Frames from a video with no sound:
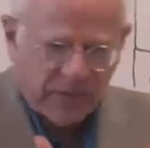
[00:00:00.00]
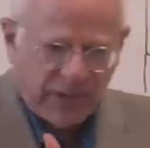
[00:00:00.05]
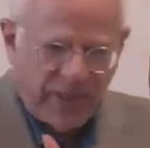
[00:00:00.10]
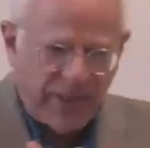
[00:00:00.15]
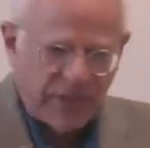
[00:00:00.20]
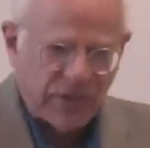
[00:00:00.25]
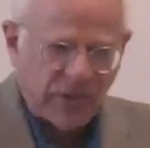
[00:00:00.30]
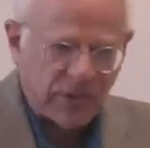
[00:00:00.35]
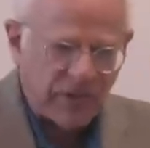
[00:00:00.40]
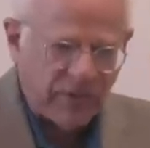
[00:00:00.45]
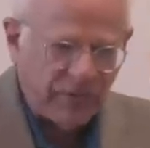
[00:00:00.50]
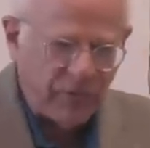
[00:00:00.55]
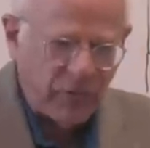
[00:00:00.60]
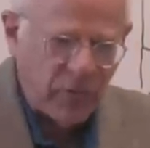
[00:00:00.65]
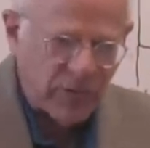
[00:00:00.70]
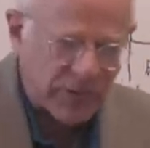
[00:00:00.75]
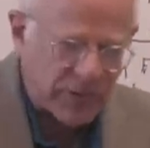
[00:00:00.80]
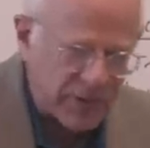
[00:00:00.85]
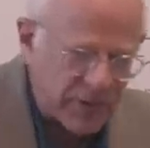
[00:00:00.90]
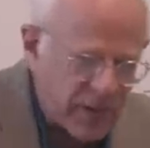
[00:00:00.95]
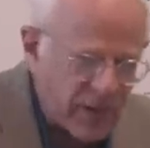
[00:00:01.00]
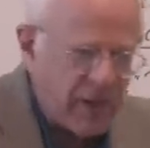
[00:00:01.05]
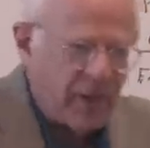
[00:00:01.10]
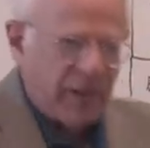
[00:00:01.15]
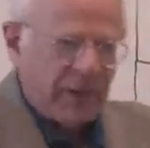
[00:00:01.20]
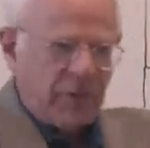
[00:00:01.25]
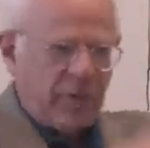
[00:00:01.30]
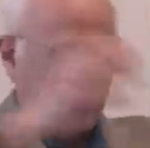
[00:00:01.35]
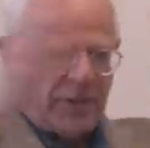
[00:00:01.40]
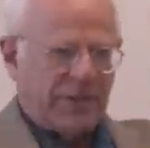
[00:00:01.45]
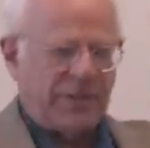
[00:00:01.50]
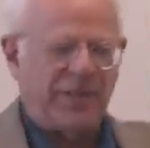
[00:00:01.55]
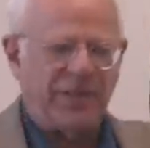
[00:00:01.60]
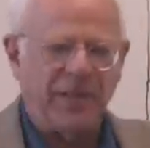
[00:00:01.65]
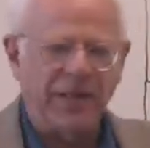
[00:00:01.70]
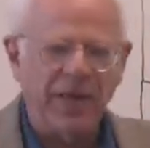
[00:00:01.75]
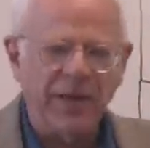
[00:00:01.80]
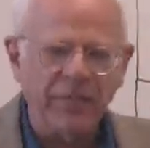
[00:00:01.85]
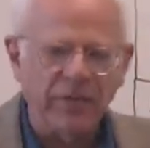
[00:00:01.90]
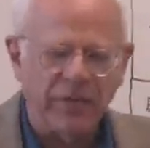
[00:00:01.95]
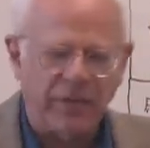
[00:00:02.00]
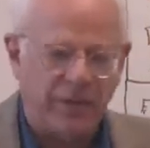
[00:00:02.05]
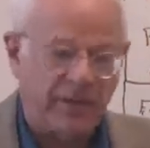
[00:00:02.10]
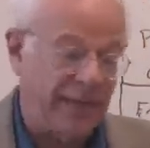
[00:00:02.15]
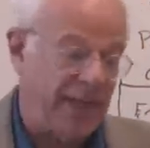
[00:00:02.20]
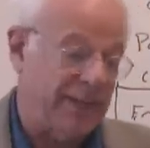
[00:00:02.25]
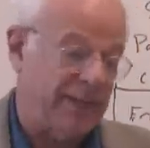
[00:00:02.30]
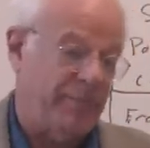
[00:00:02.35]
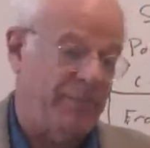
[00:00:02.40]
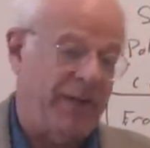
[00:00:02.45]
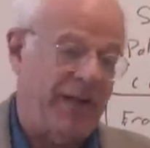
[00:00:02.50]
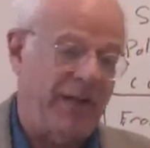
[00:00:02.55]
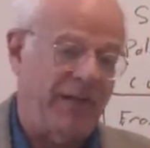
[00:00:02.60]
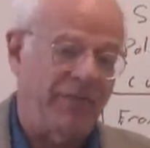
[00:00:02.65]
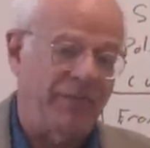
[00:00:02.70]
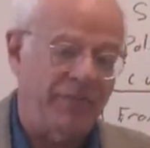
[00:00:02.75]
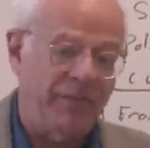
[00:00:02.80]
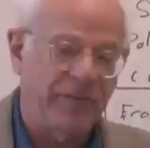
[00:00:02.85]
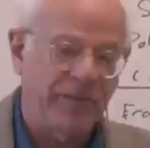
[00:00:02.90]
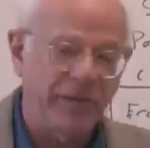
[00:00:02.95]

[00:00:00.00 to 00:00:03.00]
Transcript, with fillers: the relations and forces, you understand everything. That's a powerful